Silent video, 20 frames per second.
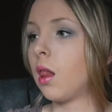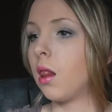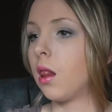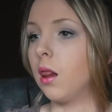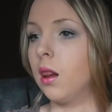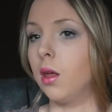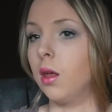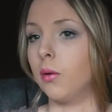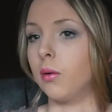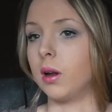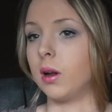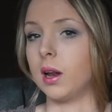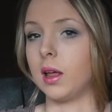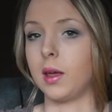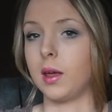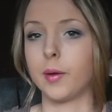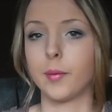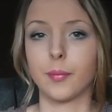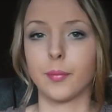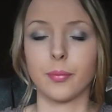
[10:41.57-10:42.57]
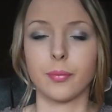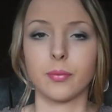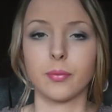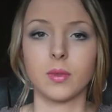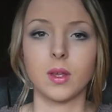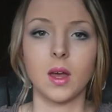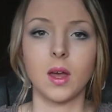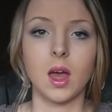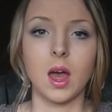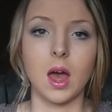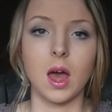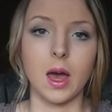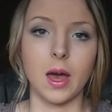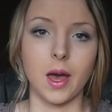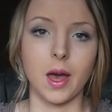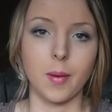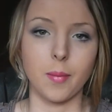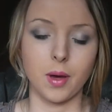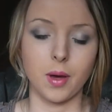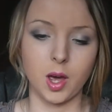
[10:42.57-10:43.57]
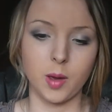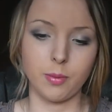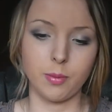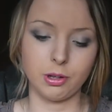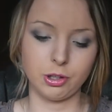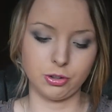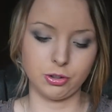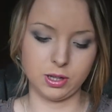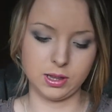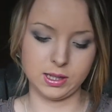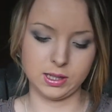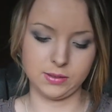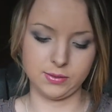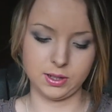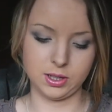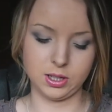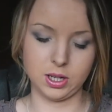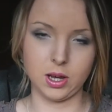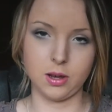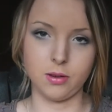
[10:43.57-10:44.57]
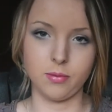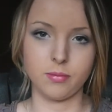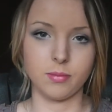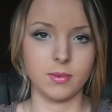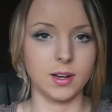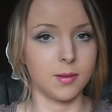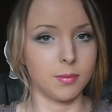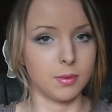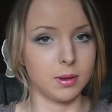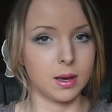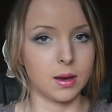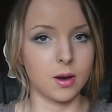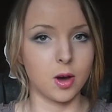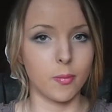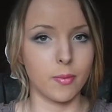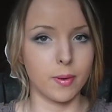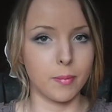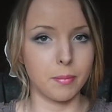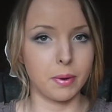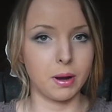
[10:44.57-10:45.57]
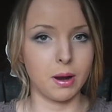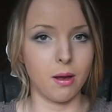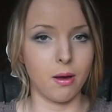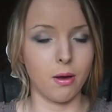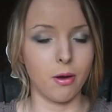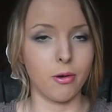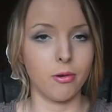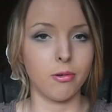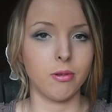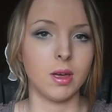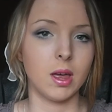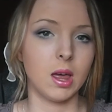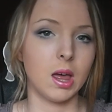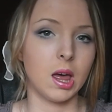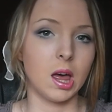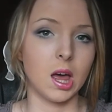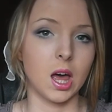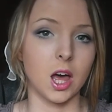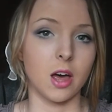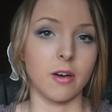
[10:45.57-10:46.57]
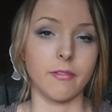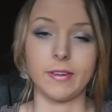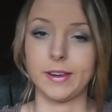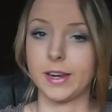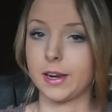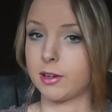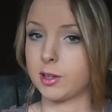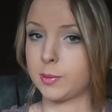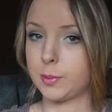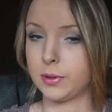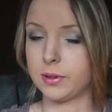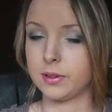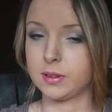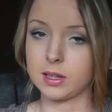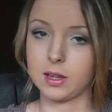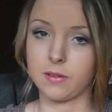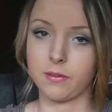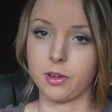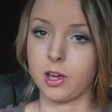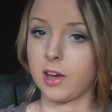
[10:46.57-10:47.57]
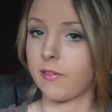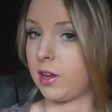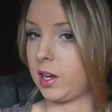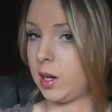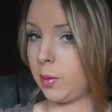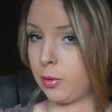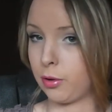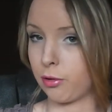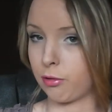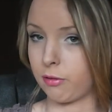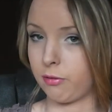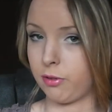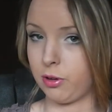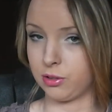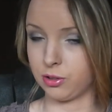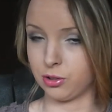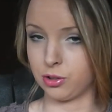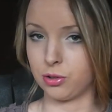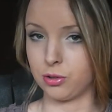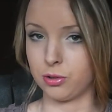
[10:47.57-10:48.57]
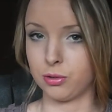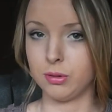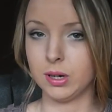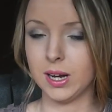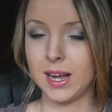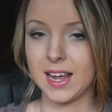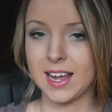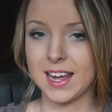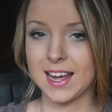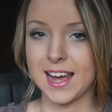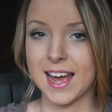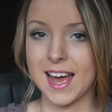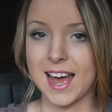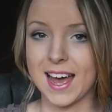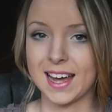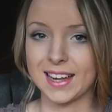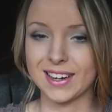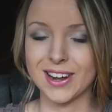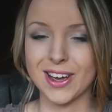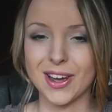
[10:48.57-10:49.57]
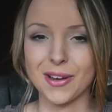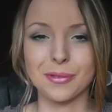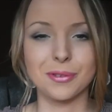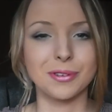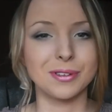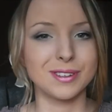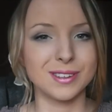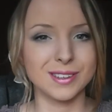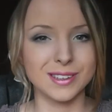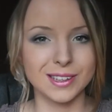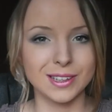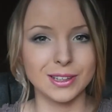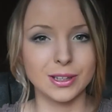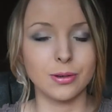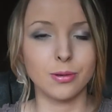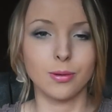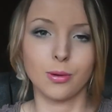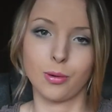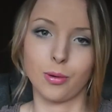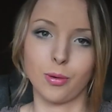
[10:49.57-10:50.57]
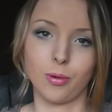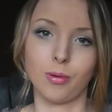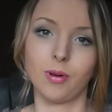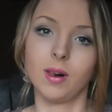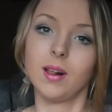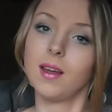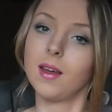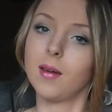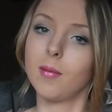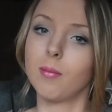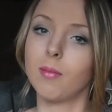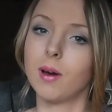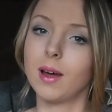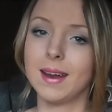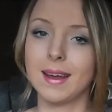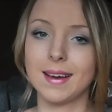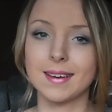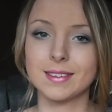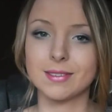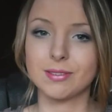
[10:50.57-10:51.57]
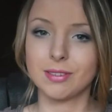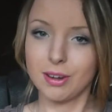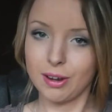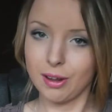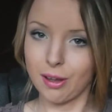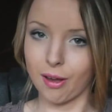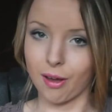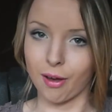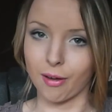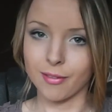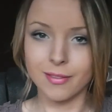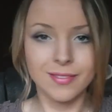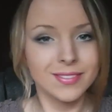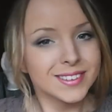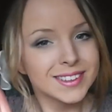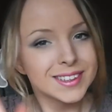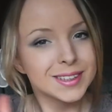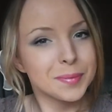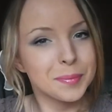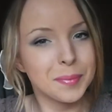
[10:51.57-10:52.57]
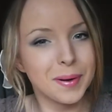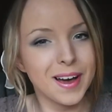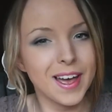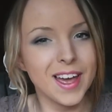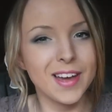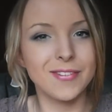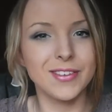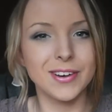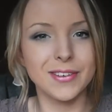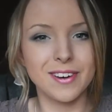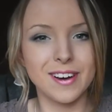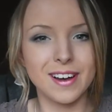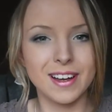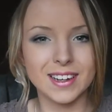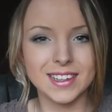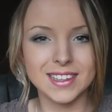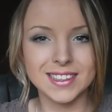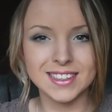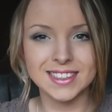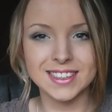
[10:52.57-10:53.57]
lonely. I hope you enjoyed this video. Leave me a comment below, a video response if you have any book reviews at all, and I will see you all in my next video. Bye everyone!